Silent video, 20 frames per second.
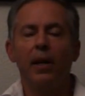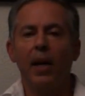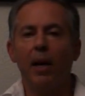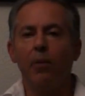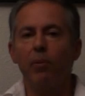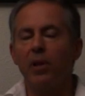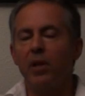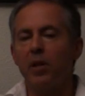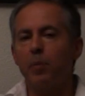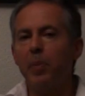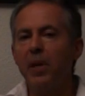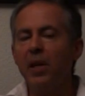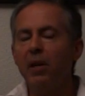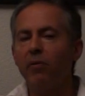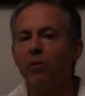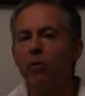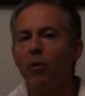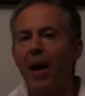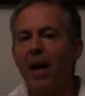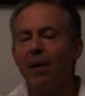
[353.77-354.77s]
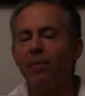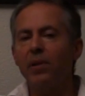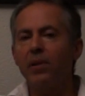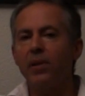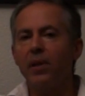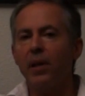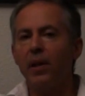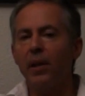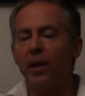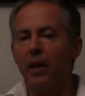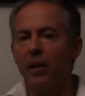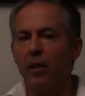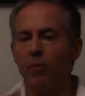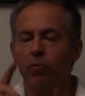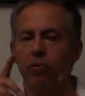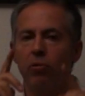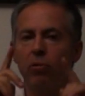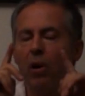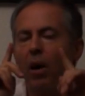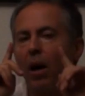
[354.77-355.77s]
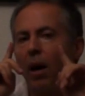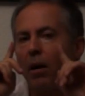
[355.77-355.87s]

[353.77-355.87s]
And with the speed of gravity and the poor